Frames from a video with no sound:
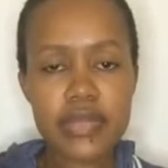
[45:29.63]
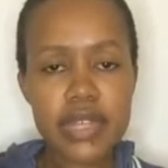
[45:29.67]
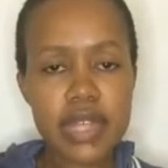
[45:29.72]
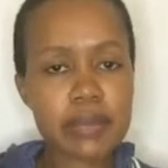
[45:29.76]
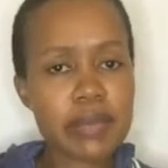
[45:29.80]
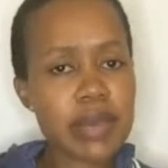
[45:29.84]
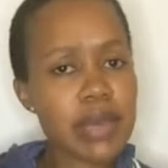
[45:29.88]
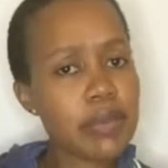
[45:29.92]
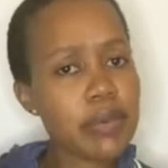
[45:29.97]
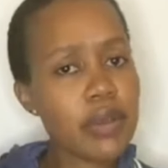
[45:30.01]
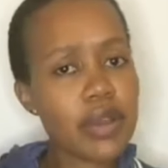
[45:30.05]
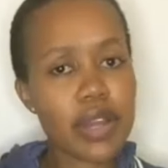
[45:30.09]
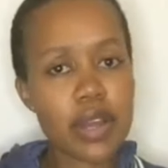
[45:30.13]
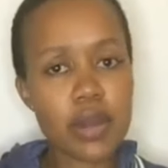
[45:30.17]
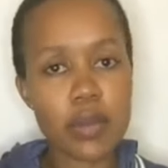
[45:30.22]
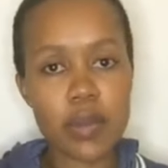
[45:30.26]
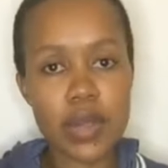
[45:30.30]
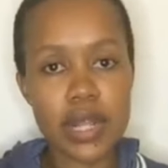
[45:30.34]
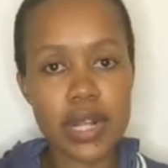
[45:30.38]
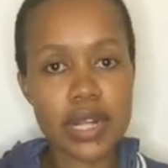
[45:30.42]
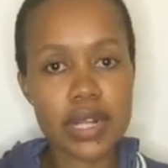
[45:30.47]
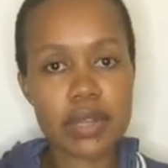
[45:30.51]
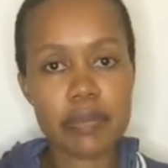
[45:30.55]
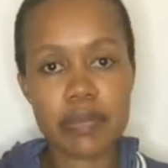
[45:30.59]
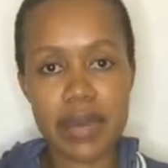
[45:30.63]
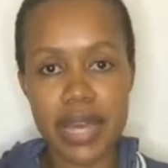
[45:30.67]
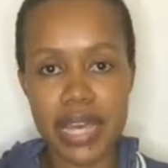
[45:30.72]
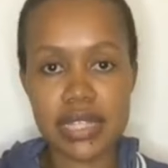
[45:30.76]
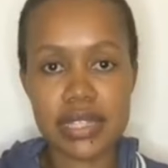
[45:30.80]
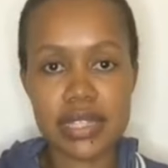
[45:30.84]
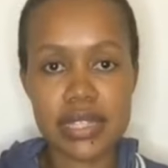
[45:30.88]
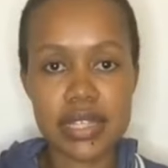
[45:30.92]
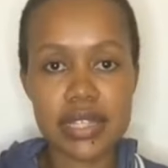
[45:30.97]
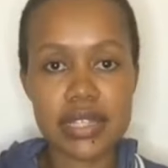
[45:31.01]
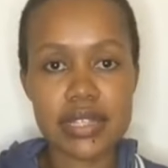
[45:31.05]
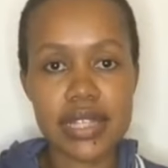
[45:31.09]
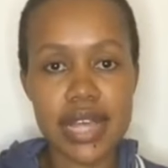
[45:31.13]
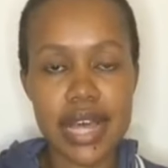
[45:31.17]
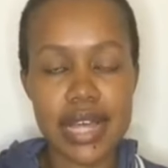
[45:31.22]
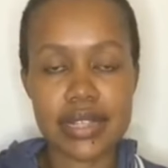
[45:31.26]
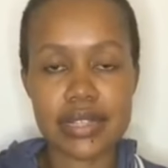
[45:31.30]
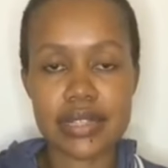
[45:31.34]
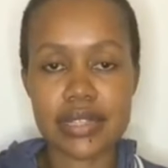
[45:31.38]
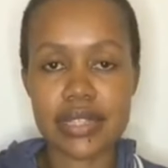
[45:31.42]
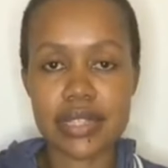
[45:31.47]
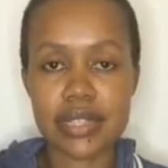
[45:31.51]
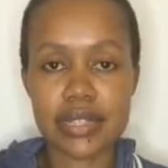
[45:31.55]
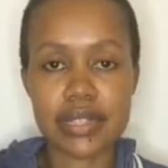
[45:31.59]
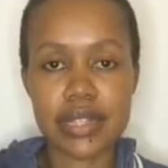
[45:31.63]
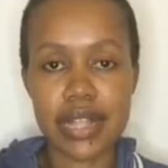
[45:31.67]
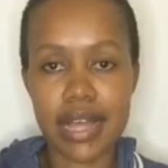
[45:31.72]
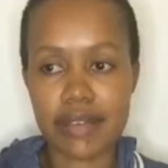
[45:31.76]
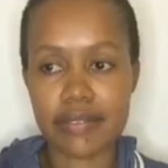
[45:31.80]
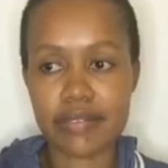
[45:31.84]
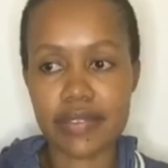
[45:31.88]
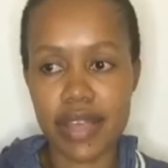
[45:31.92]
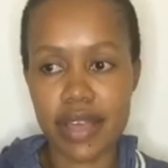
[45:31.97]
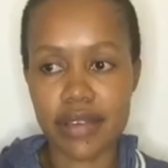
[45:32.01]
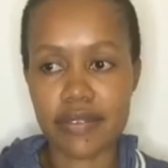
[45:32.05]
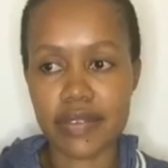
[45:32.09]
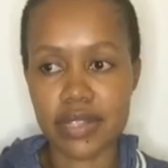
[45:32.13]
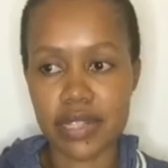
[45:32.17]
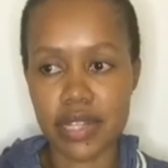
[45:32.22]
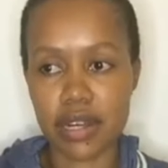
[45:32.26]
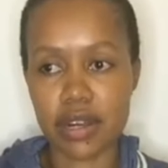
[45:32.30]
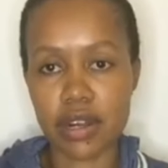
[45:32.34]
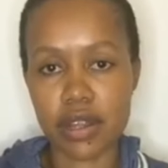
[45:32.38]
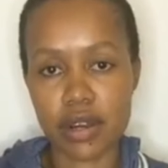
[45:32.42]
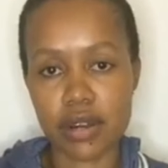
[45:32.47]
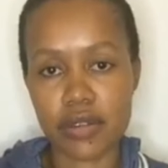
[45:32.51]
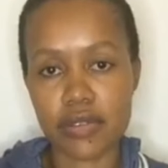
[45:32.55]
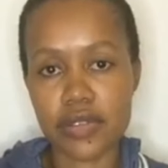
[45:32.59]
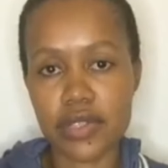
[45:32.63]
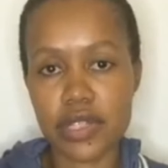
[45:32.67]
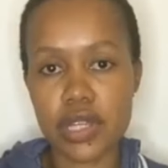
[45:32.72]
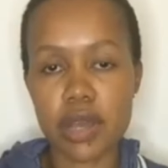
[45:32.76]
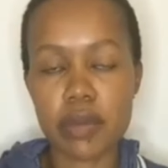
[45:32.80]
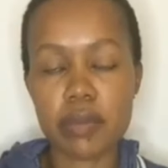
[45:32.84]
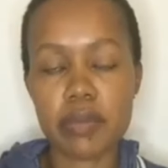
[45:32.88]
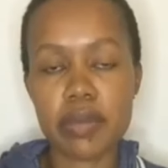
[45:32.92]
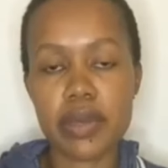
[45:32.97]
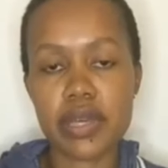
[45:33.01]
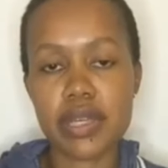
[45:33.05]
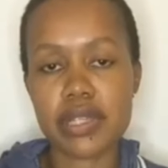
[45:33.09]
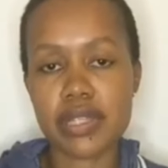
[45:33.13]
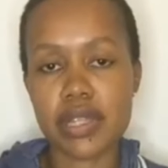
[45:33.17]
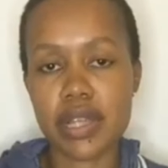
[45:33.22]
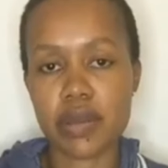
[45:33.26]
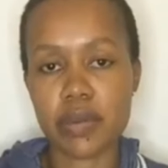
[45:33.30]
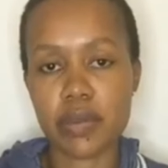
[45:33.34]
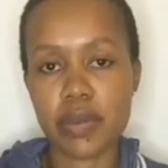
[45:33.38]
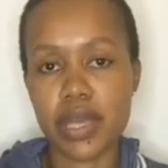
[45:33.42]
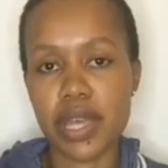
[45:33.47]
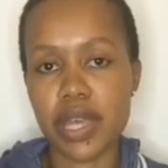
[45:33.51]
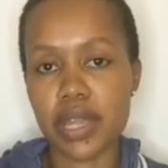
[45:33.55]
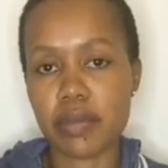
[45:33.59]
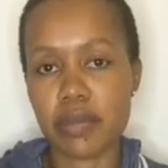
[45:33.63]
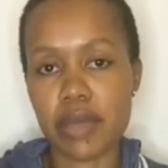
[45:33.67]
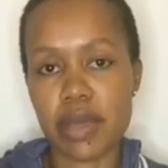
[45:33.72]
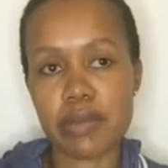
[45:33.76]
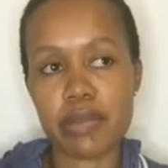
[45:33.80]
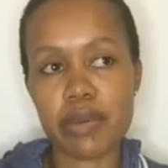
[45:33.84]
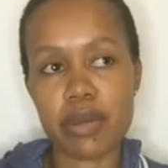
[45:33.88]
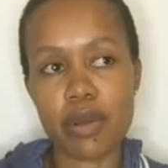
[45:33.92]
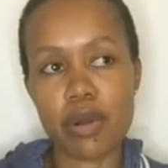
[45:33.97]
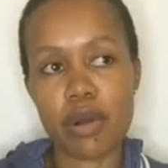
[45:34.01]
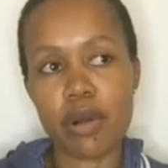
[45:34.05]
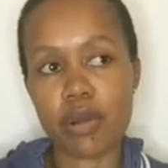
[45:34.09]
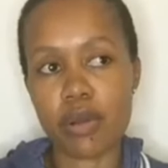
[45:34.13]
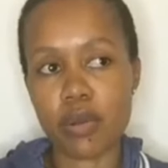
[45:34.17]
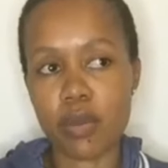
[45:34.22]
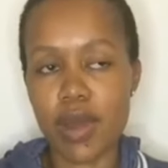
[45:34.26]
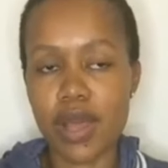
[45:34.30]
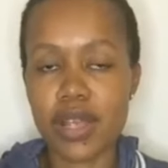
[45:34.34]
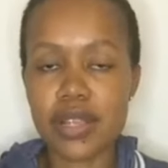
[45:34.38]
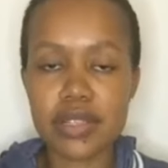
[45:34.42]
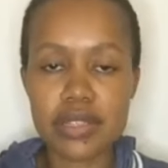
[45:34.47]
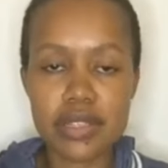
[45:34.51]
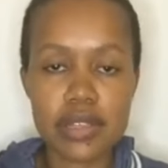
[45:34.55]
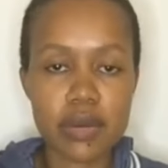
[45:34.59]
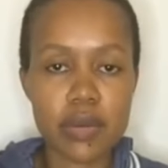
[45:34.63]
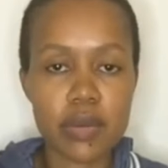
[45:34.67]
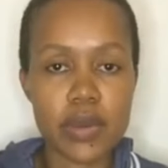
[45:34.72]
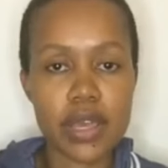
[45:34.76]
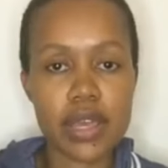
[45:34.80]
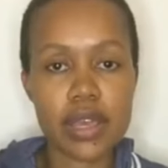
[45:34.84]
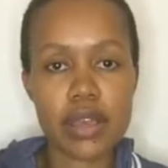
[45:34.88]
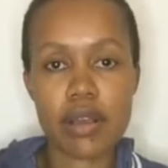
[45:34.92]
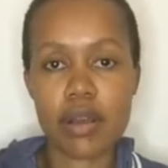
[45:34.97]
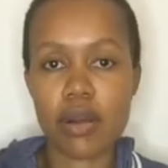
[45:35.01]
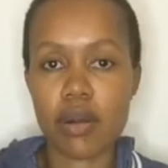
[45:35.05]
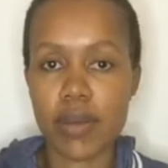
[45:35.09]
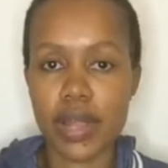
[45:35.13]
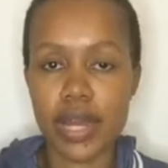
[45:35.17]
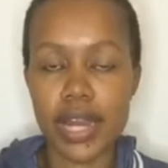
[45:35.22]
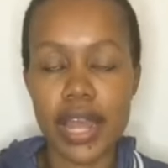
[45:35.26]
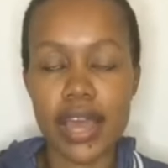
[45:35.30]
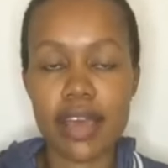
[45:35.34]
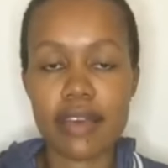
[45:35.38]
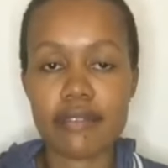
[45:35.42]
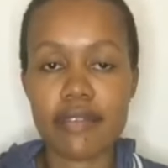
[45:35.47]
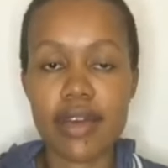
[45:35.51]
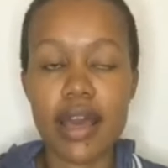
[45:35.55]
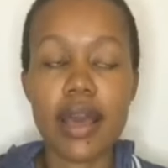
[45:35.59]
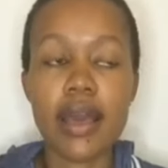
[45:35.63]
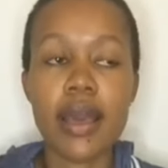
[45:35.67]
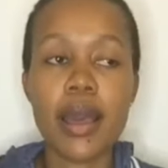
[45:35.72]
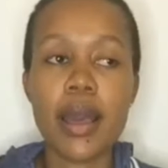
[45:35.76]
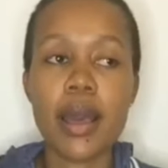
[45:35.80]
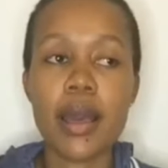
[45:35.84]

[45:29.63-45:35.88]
maybe on a weekly basis until I've covered a lot of topics, and we can maybe go on once a week or whenever.